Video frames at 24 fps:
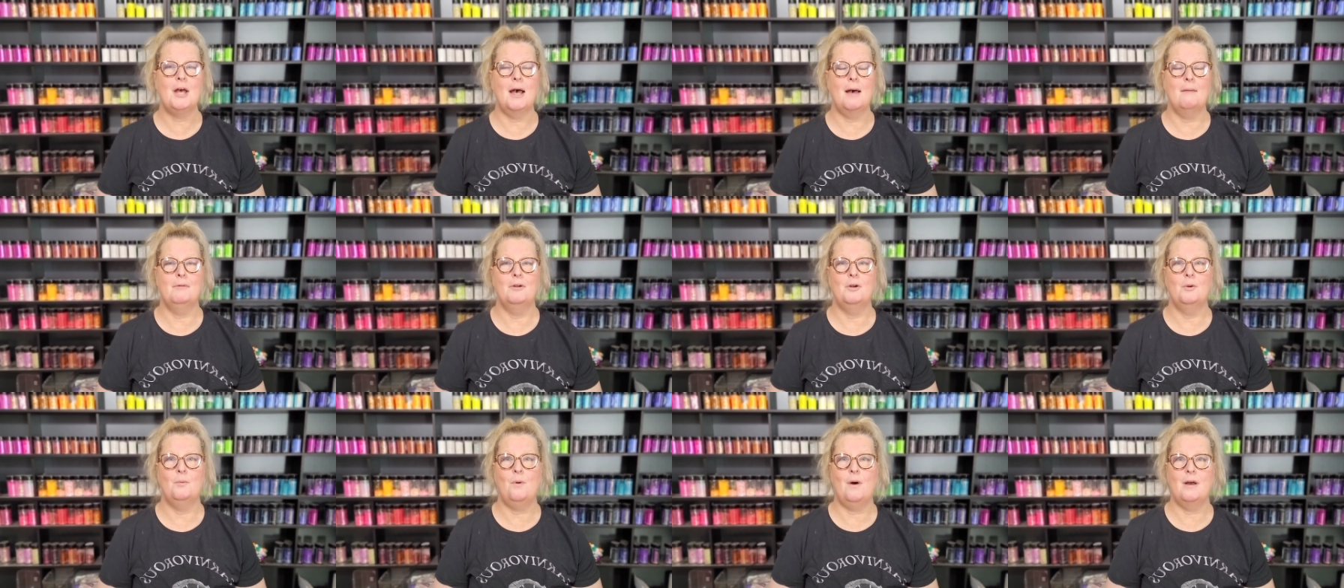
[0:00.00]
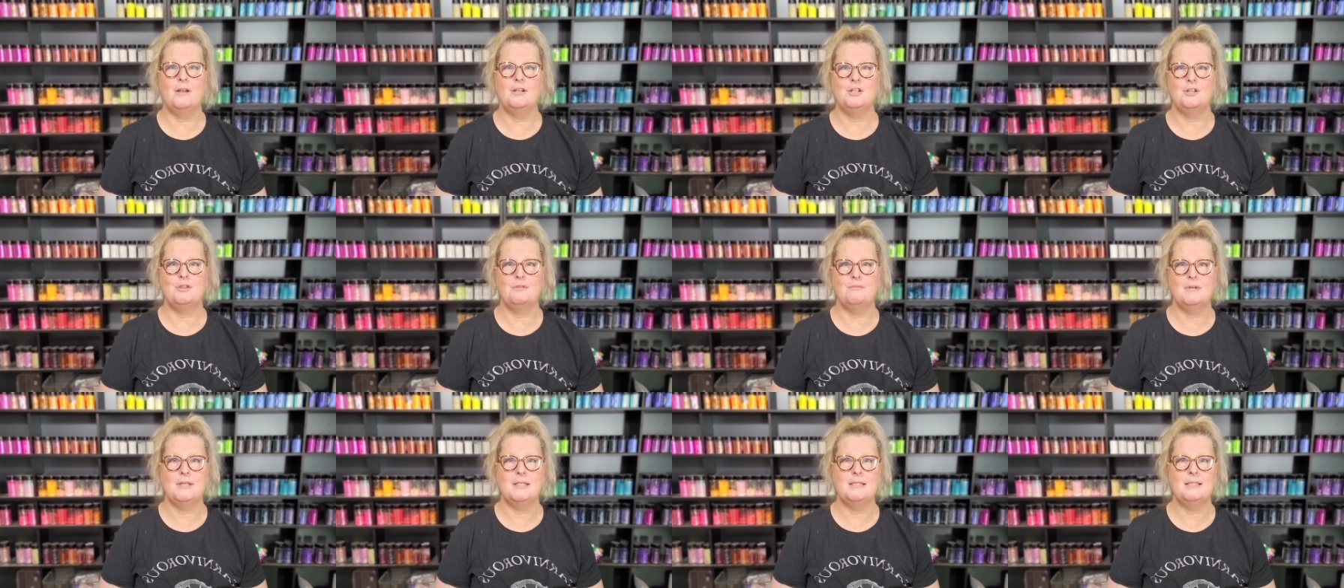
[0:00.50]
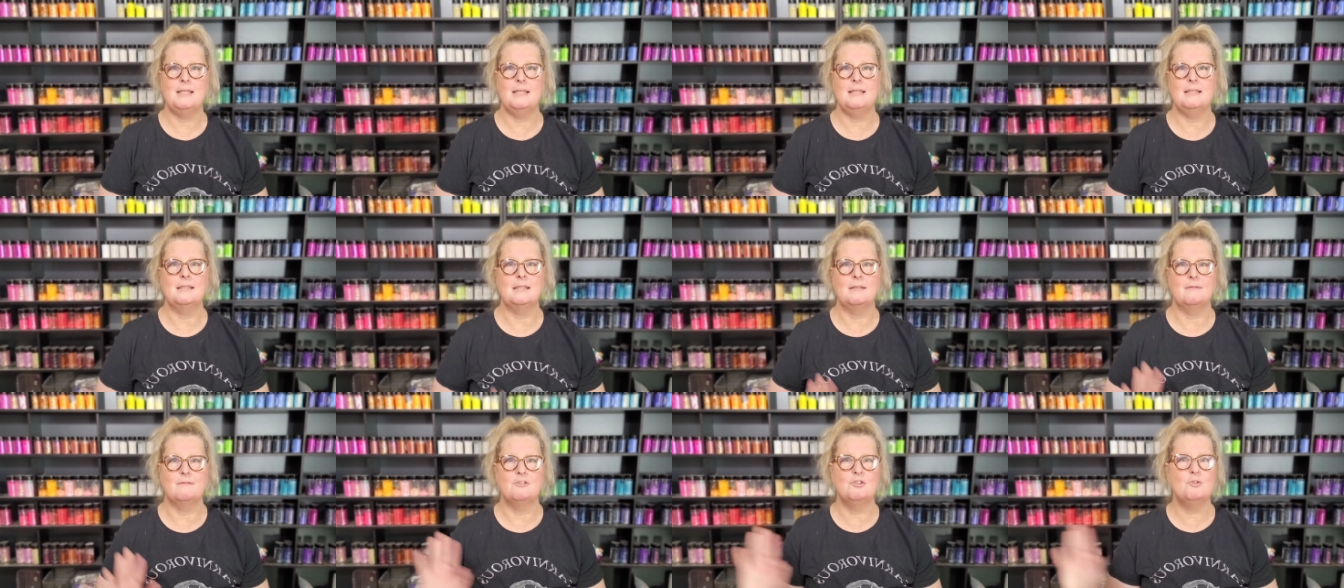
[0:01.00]
I'm going to watch 3
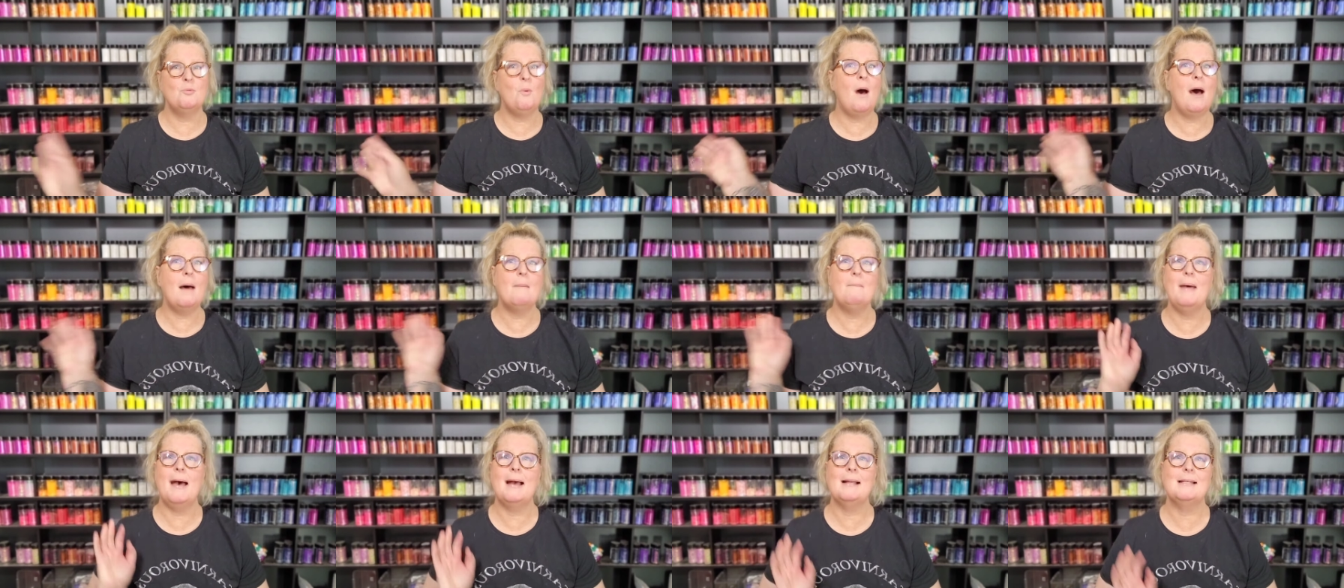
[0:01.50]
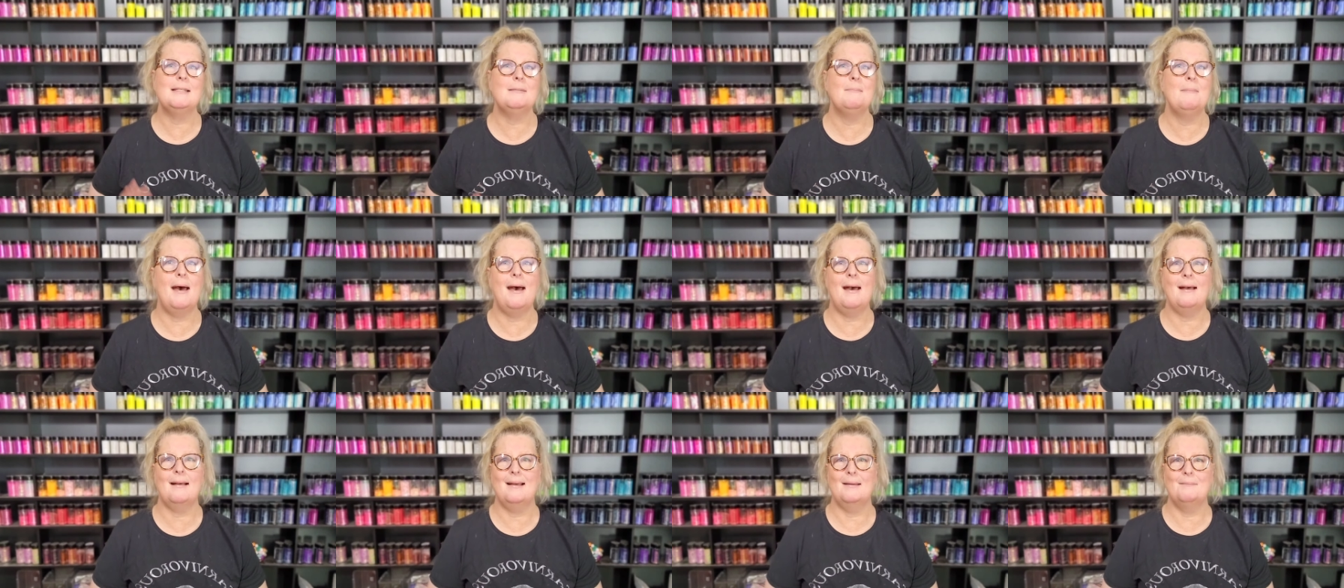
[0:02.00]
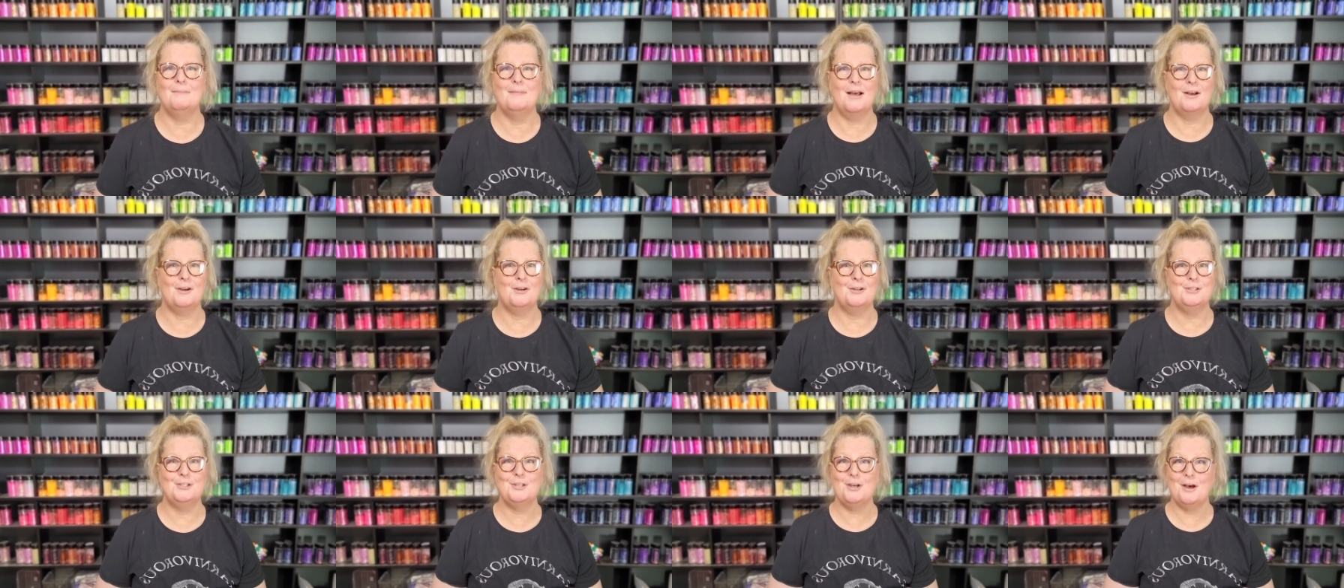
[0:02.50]
seasons of SWAT back to back. I'm
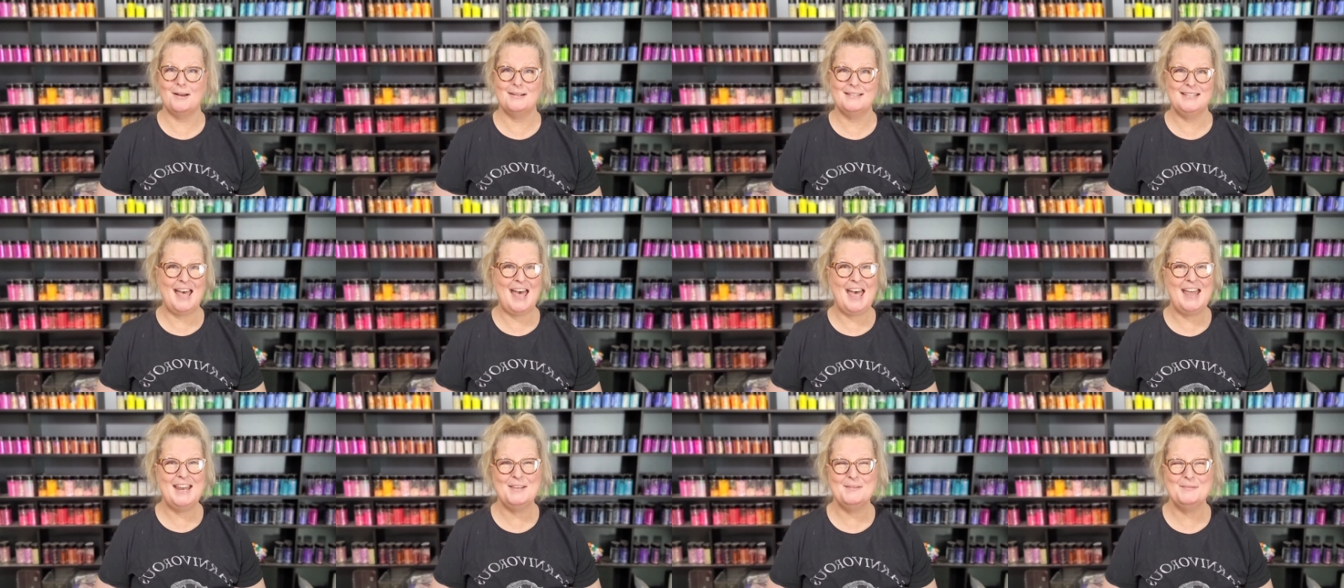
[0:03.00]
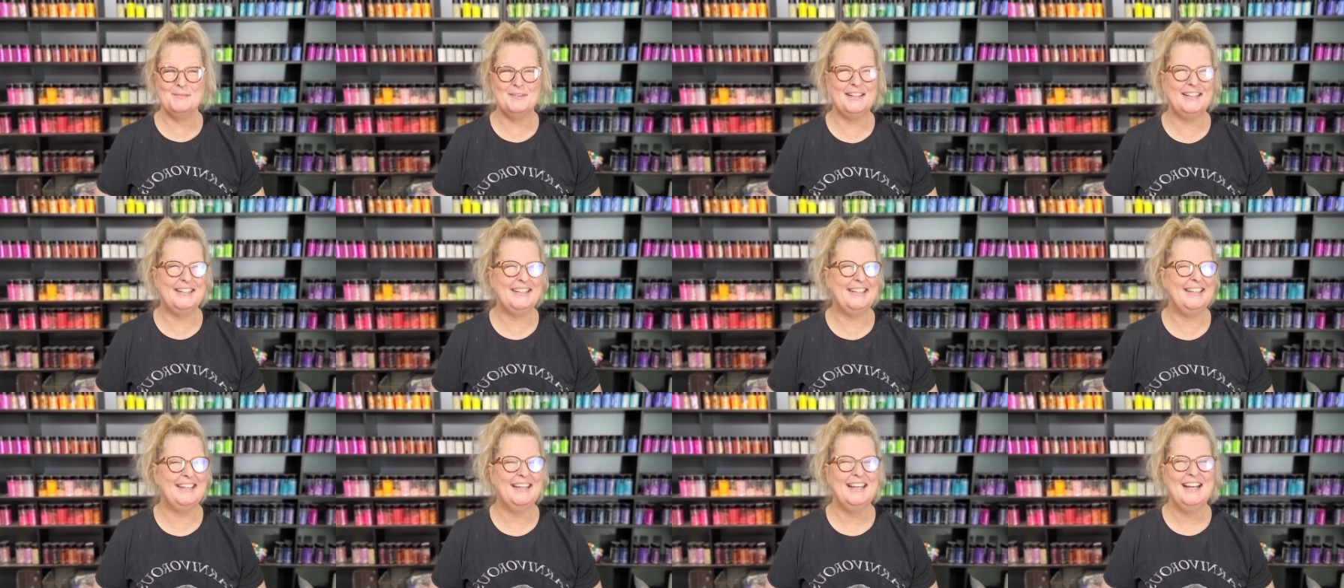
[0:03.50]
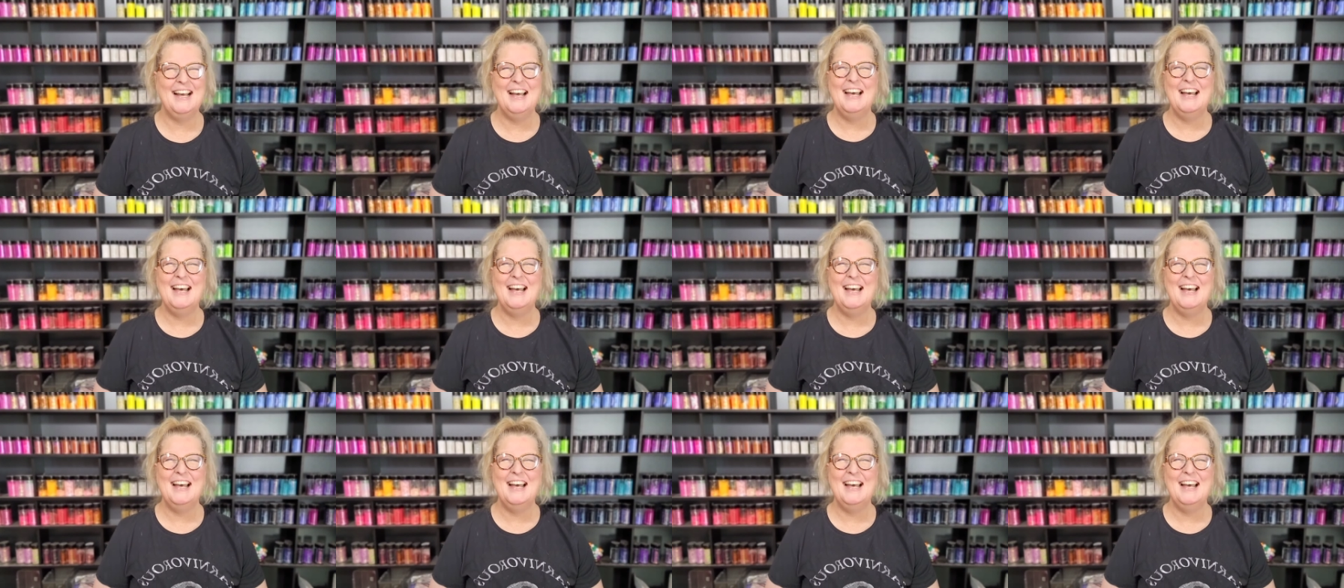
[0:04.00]
not going to talk to anybody.